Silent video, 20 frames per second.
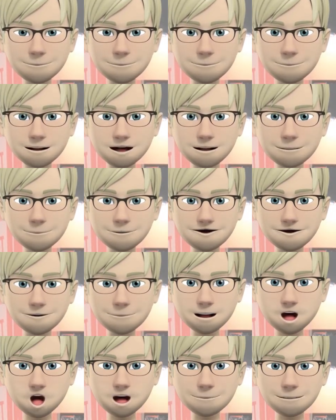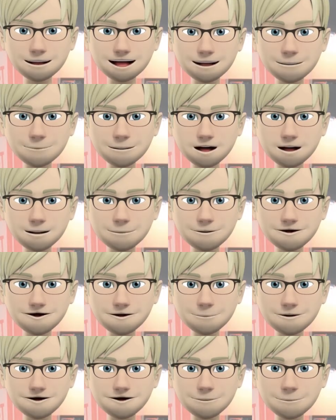Home delivery of our
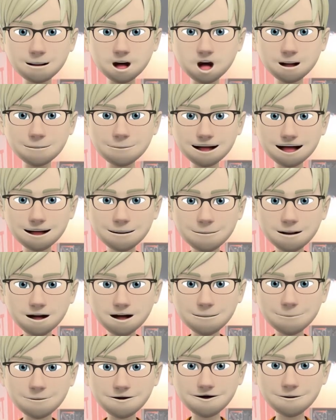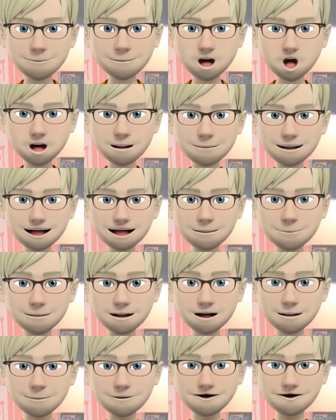generators at no extra cost,
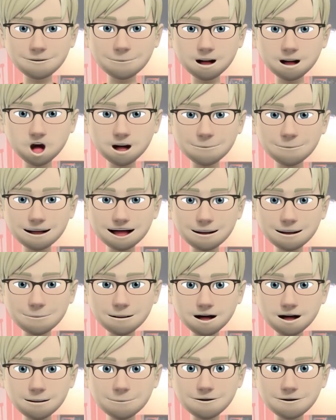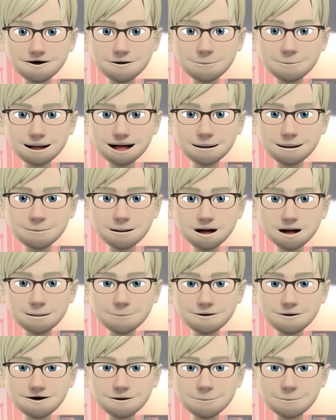which allows them to work
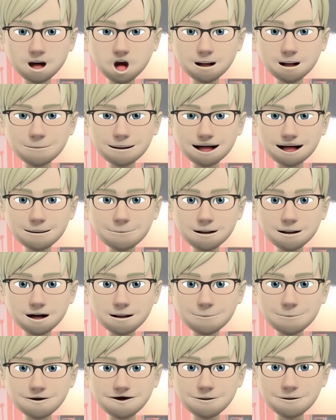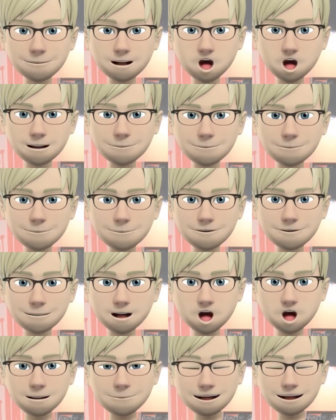100% of our catalogue references
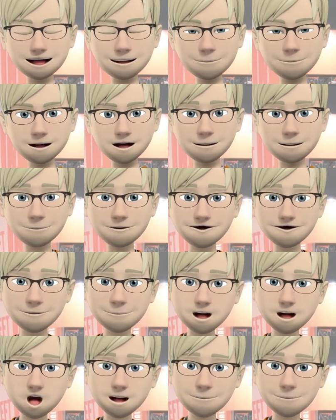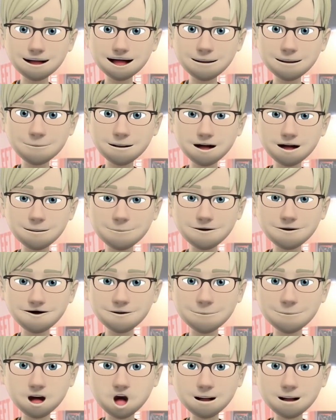and guarantee deliveries anywhere in the
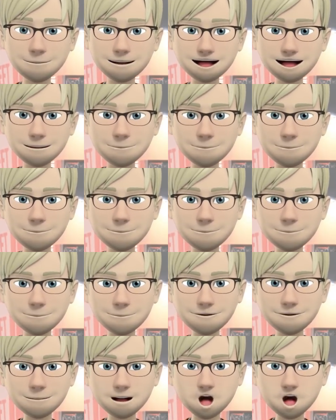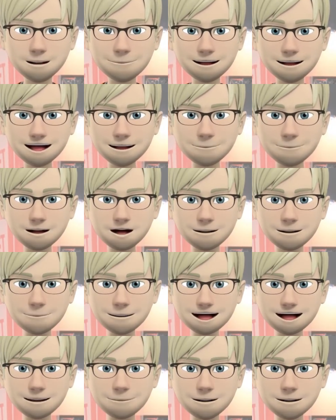peninsula in 24 to
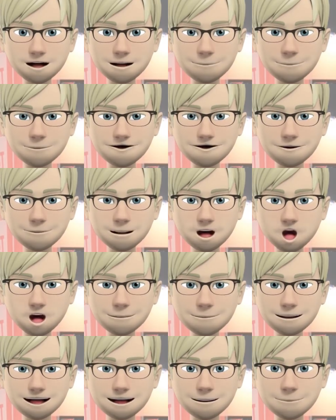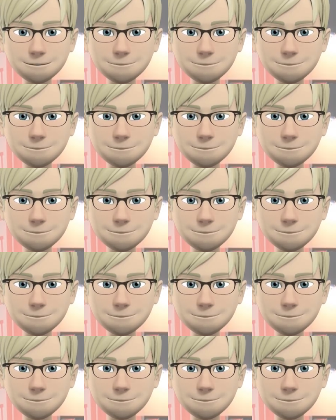72 hours.